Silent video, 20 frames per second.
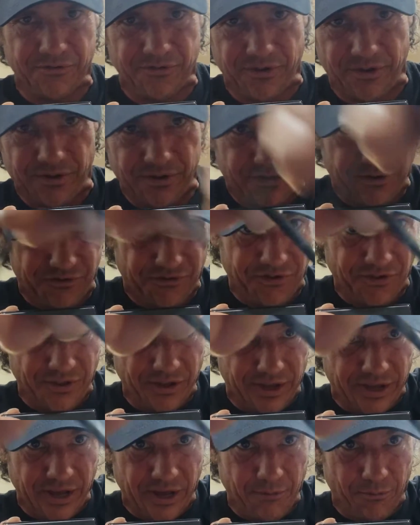See the
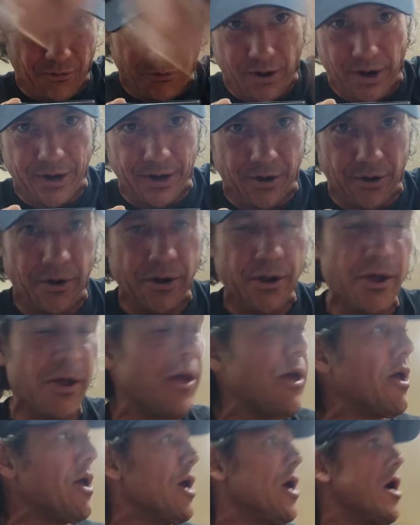cable right here.
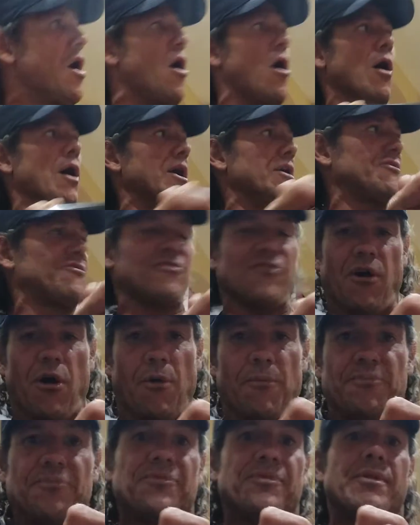All right, so